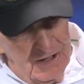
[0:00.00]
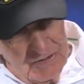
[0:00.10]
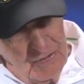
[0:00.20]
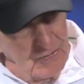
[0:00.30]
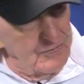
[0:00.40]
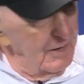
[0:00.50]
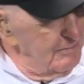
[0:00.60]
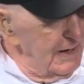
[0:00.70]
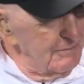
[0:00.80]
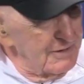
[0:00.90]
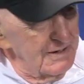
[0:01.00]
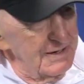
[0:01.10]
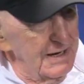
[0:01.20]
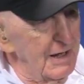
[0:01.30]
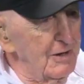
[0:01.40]
two or three people,
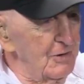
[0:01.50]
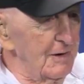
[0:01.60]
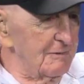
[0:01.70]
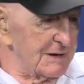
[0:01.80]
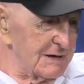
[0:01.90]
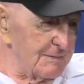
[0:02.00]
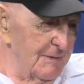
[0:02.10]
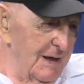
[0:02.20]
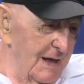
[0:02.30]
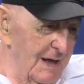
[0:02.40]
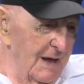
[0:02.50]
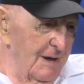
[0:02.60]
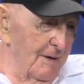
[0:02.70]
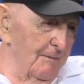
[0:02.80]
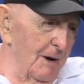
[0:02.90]
whoever gets the
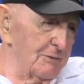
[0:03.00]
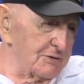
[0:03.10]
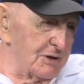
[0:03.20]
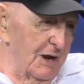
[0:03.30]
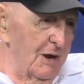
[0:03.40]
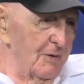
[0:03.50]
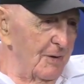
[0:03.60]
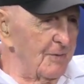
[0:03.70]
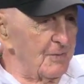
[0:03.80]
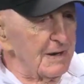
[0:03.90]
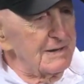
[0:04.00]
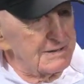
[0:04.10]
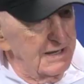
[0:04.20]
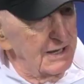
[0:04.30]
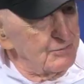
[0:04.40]
most,
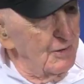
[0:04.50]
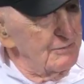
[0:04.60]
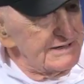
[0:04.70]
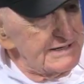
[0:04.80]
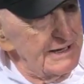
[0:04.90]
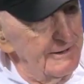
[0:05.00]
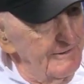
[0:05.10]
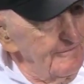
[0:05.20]
that's what we sell.